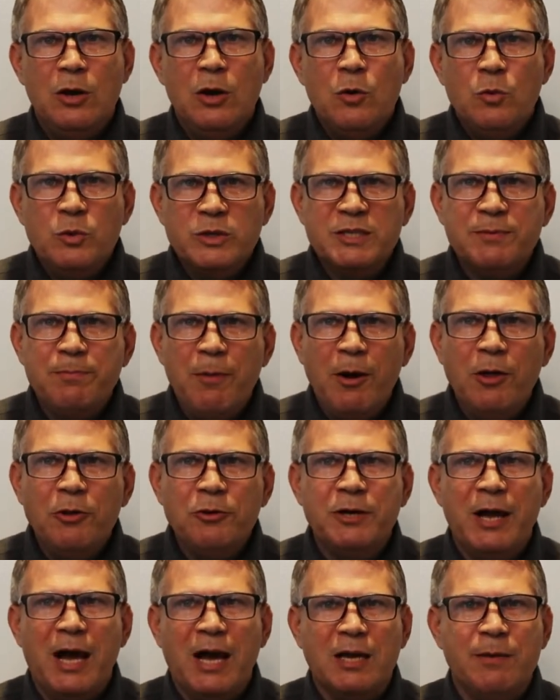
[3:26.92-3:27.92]
With smaller
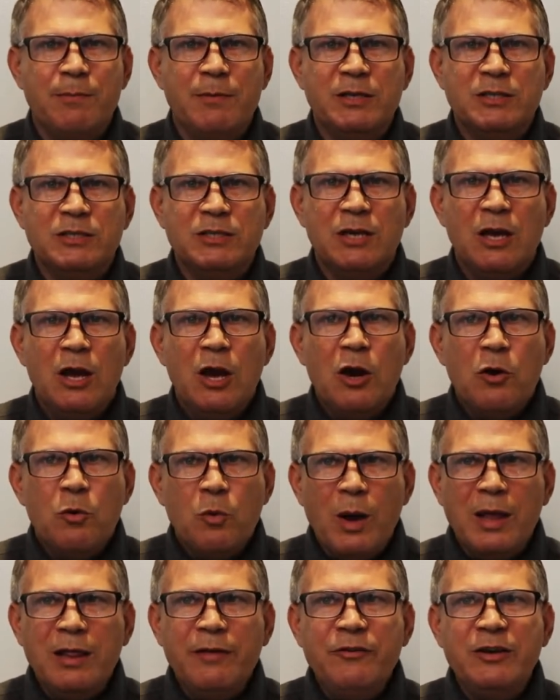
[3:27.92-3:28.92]
documents,
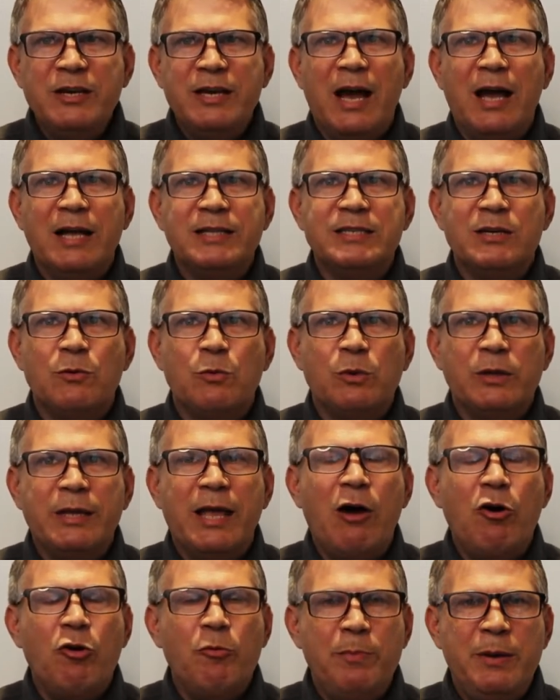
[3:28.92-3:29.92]
relevant content will
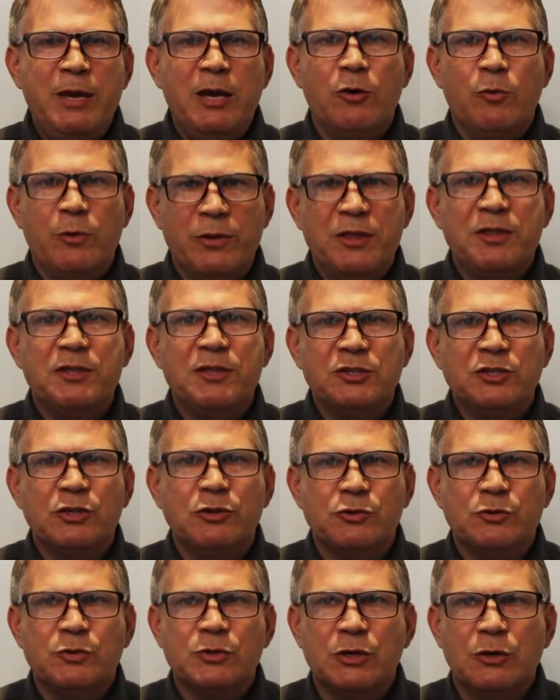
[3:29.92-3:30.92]
now appear within the
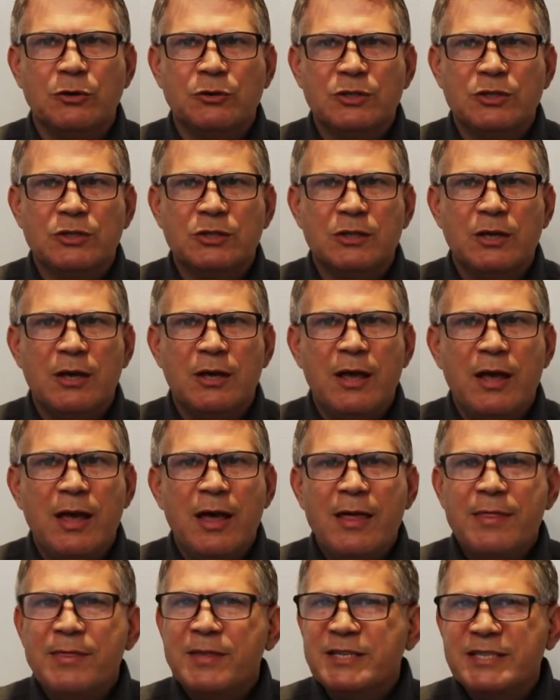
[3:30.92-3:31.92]
search results.
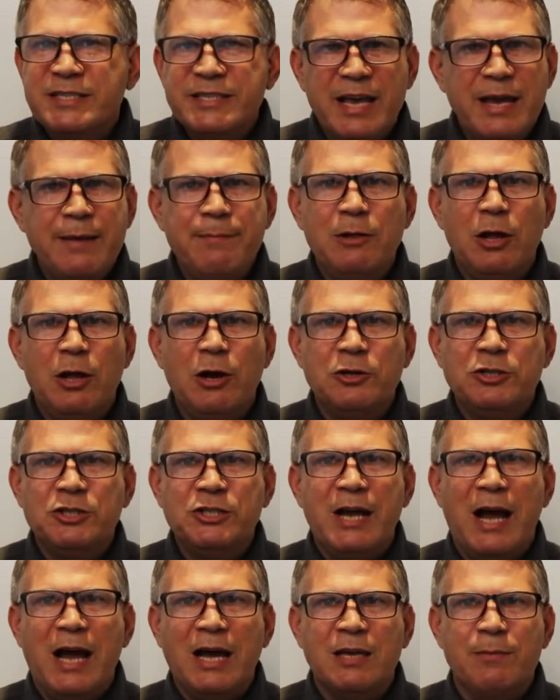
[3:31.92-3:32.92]
The same large
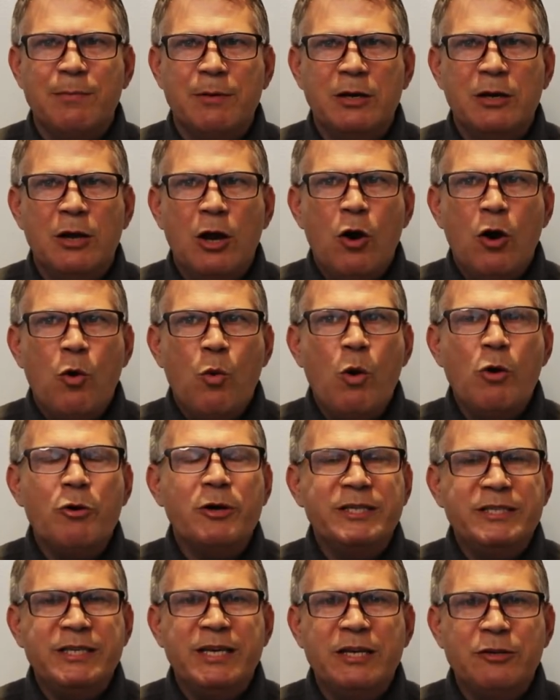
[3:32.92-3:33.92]
document won't
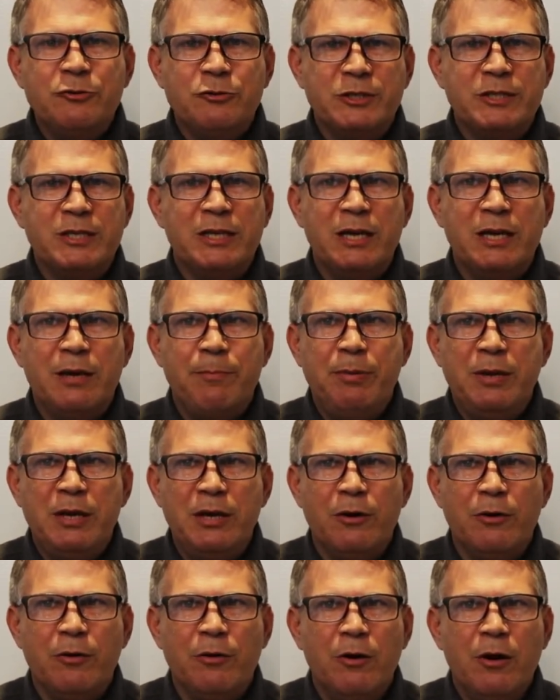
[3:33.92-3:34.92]
continuously
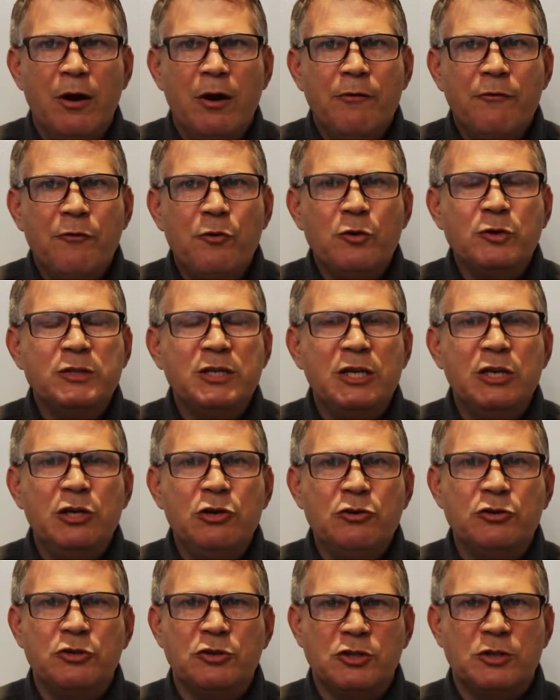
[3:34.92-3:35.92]
appear, forcing
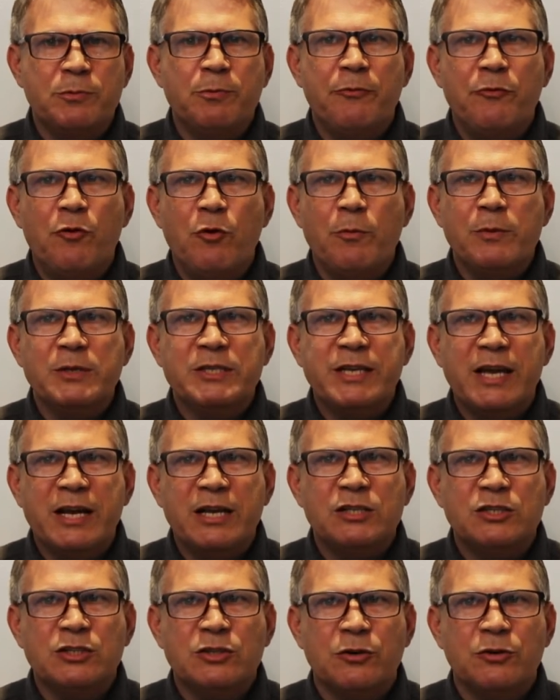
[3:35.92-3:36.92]
users to perform a
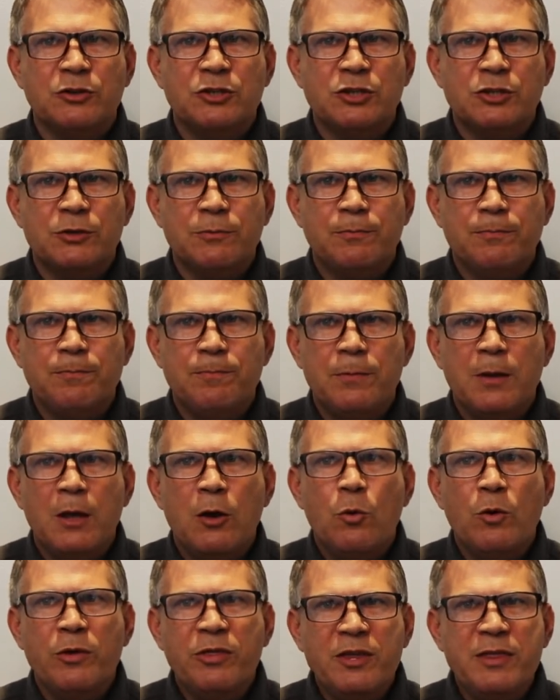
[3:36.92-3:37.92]
second search
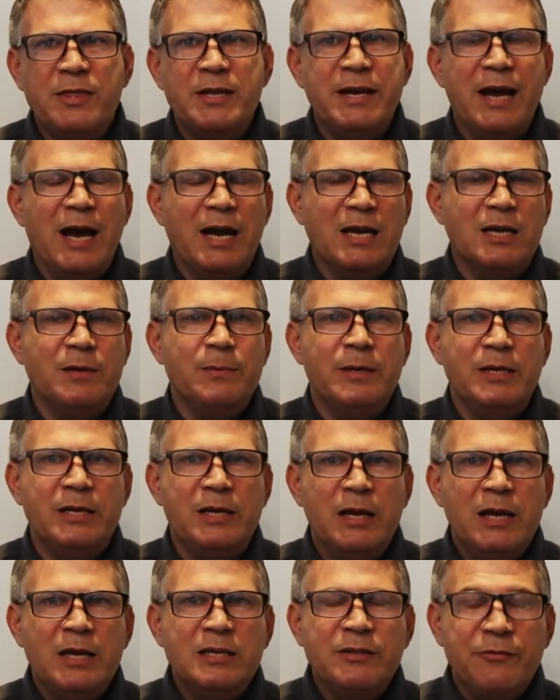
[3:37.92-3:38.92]
within the document
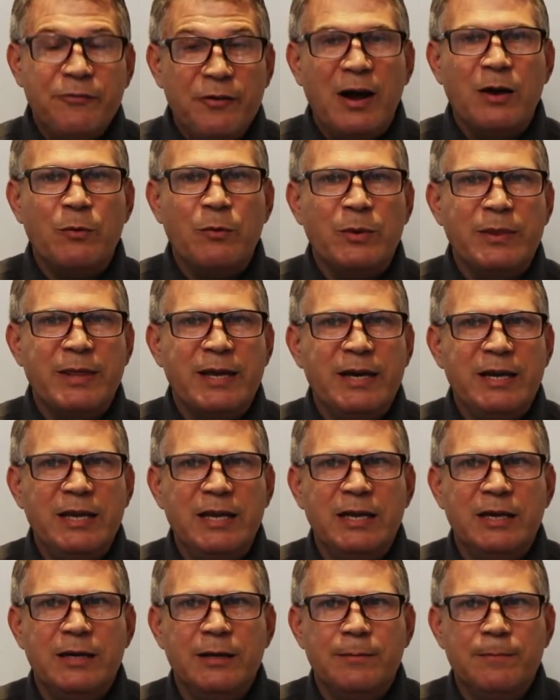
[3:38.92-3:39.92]
to find what they
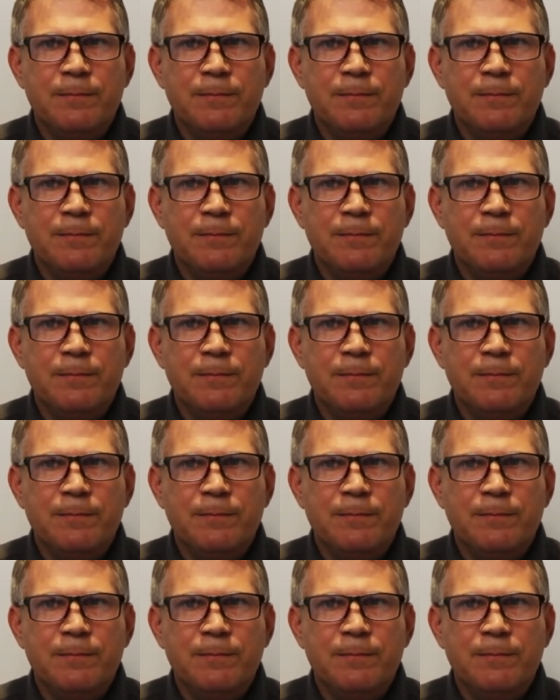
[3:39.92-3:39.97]
need.